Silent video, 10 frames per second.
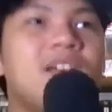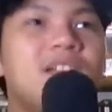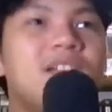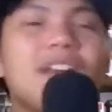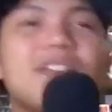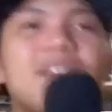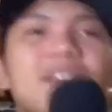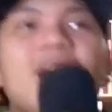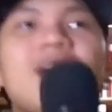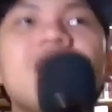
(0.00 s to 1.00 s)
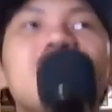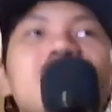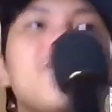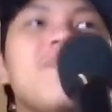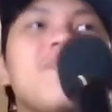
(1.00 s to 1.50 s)
Next
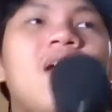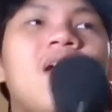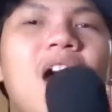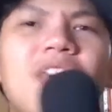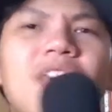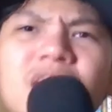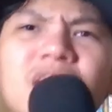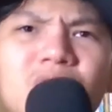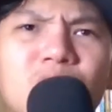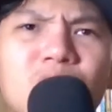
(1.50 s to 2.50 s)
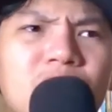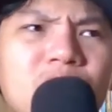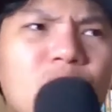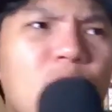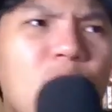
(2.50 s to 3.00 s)
is, I think you
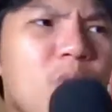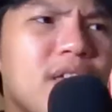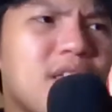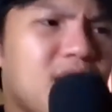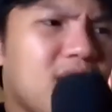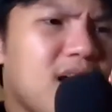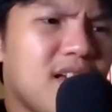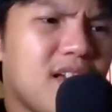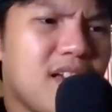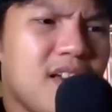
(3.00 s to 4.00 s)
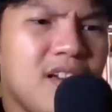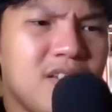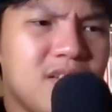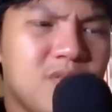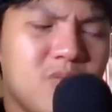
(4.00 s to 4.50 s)
can go with like
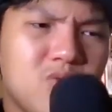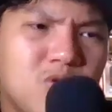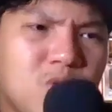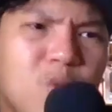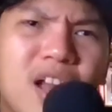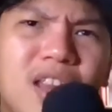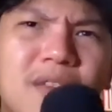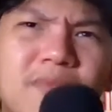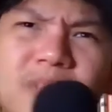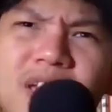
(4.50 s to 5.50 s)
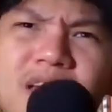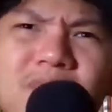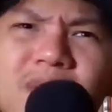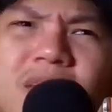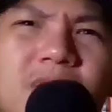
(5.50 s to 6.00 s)
a Joel Embiid
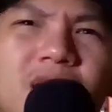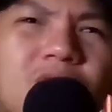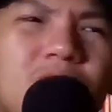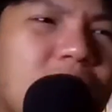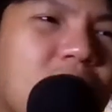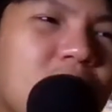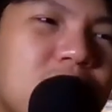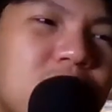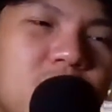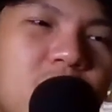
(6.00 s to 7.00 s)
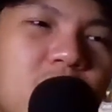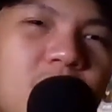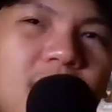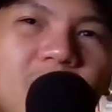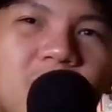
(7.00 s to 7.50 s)
maybe. You can also go
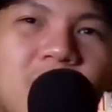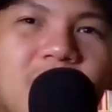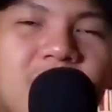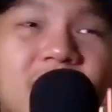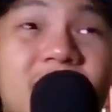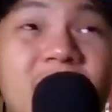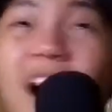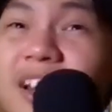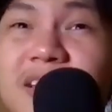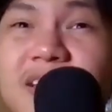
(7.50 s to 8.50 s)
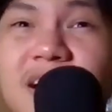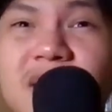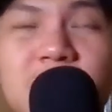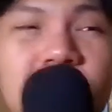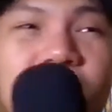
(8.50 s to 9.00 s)
like with a Giannis
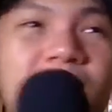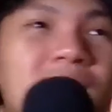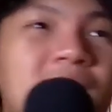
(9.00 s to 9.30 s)
as well.